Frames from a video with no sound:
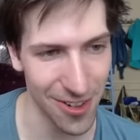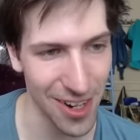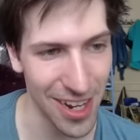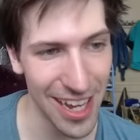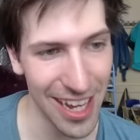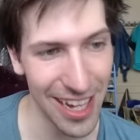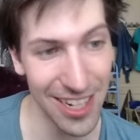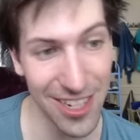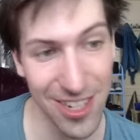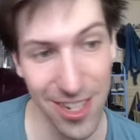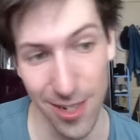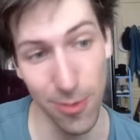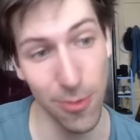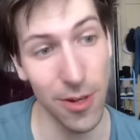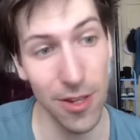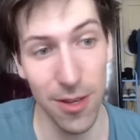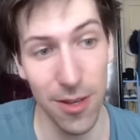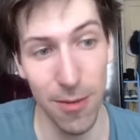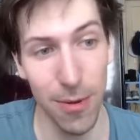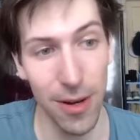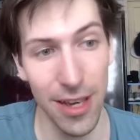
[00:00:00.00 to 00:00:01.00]
It's just what
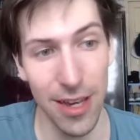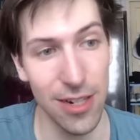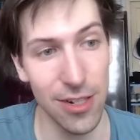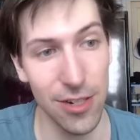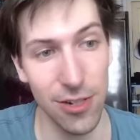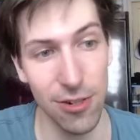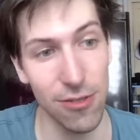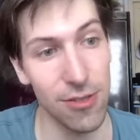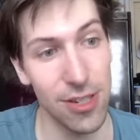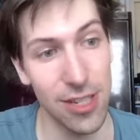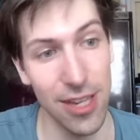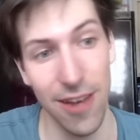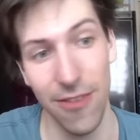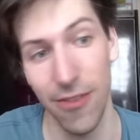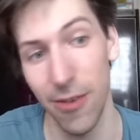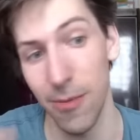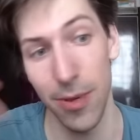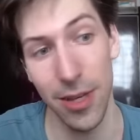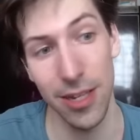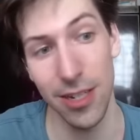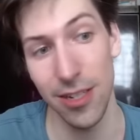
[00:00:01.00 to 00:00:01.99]
you play on turn 7
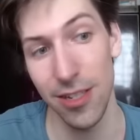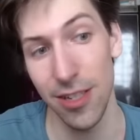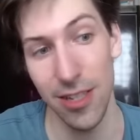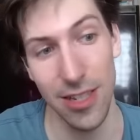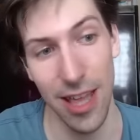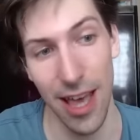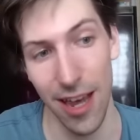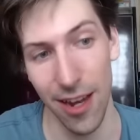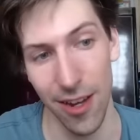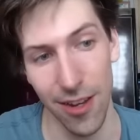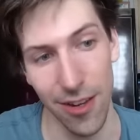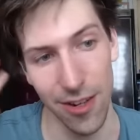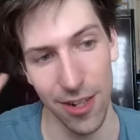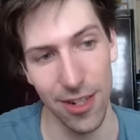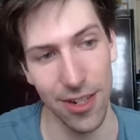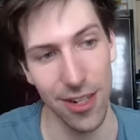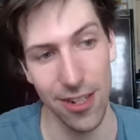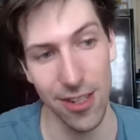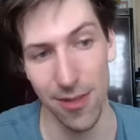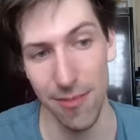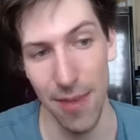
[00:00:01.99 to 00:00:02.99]
because it's that good. It
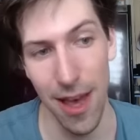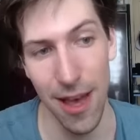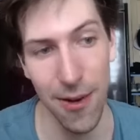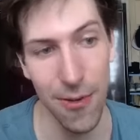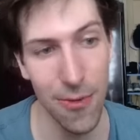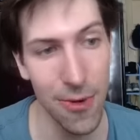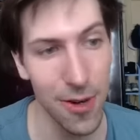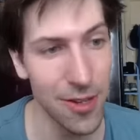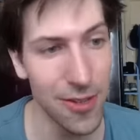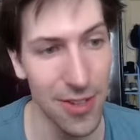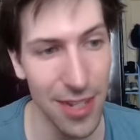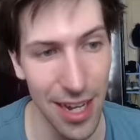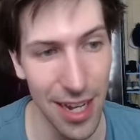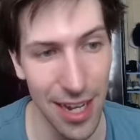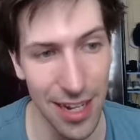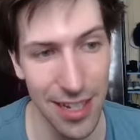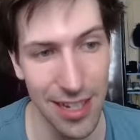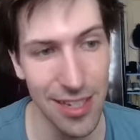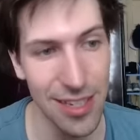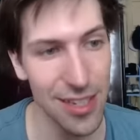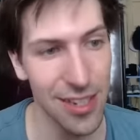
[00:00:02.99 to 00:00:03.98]
doesn't matter what your deck
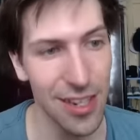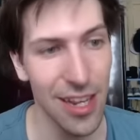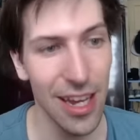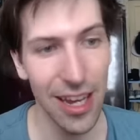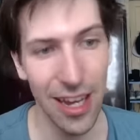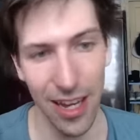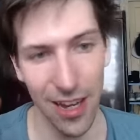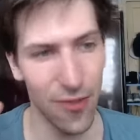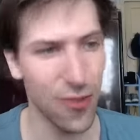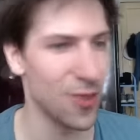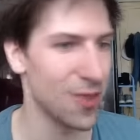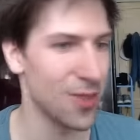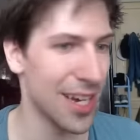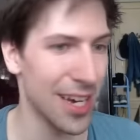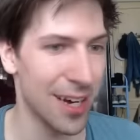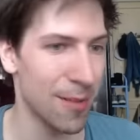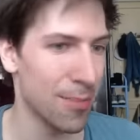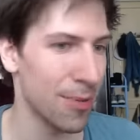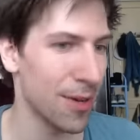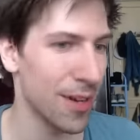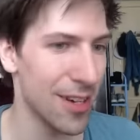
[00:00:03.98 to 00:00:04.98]
is. If your deck
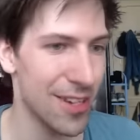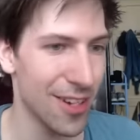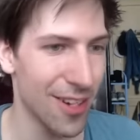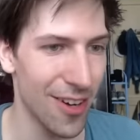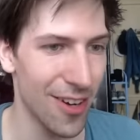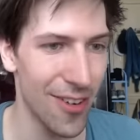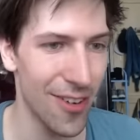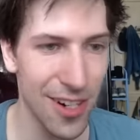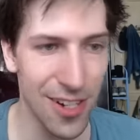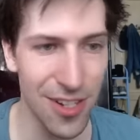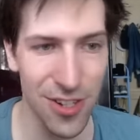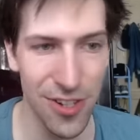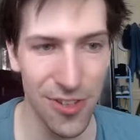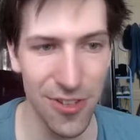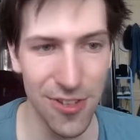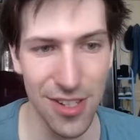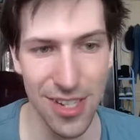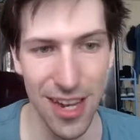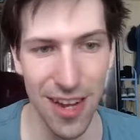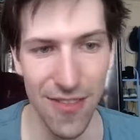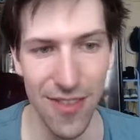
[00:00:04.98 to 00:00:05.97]
plans on going to turn
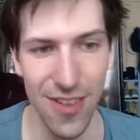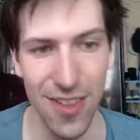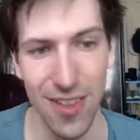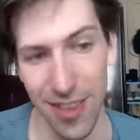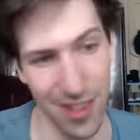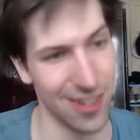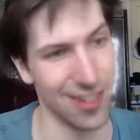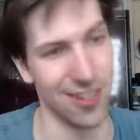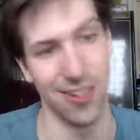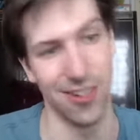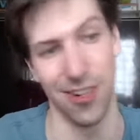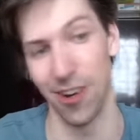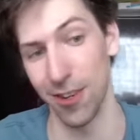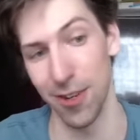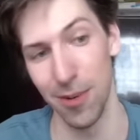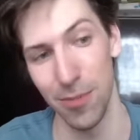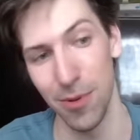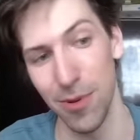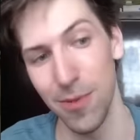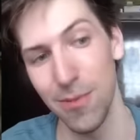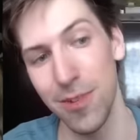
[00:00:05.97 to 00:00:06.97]
7, that Dr.
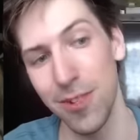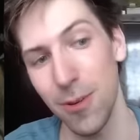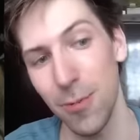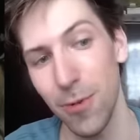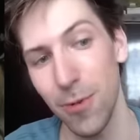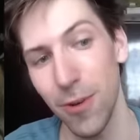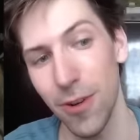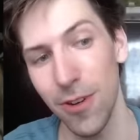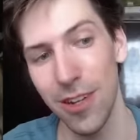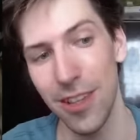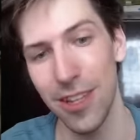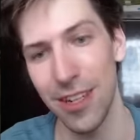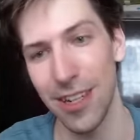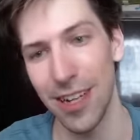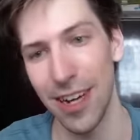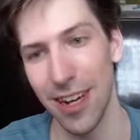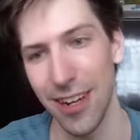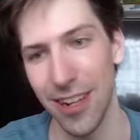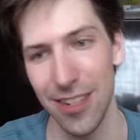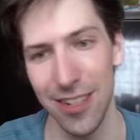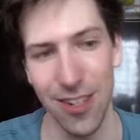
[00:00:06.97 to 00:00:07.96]
Boom is super good in the
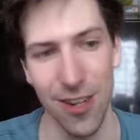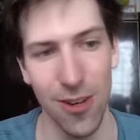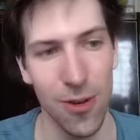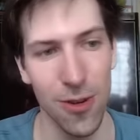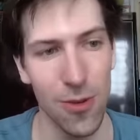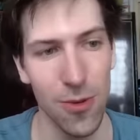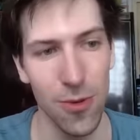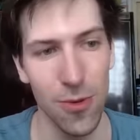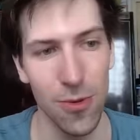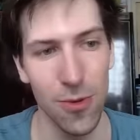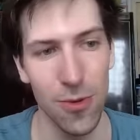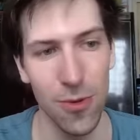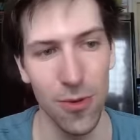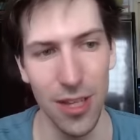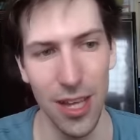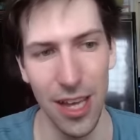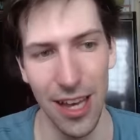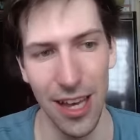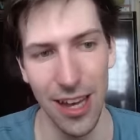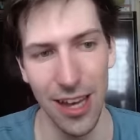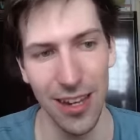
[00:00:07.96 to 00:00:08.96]
deck. So,
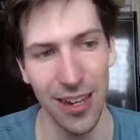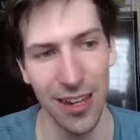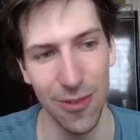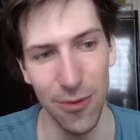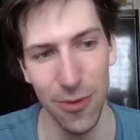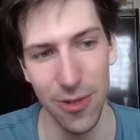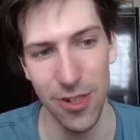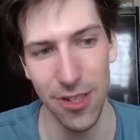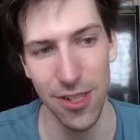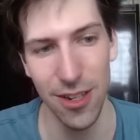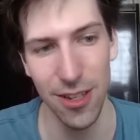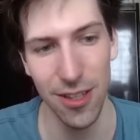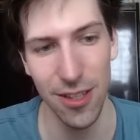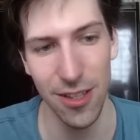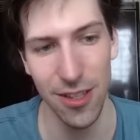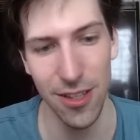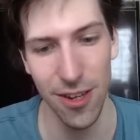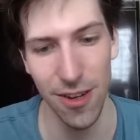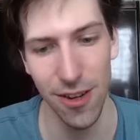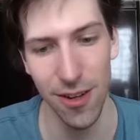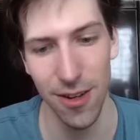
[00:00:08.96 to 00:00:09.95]
yeah, we're sick of this
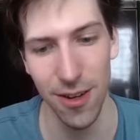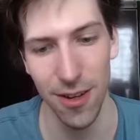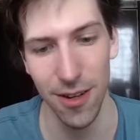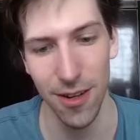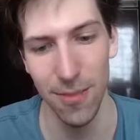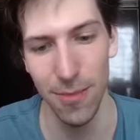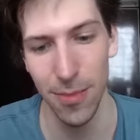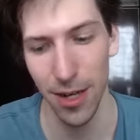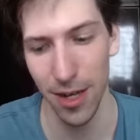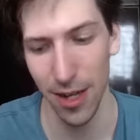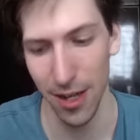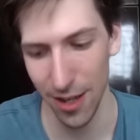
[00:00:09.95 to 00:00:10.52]
card. Goodbye.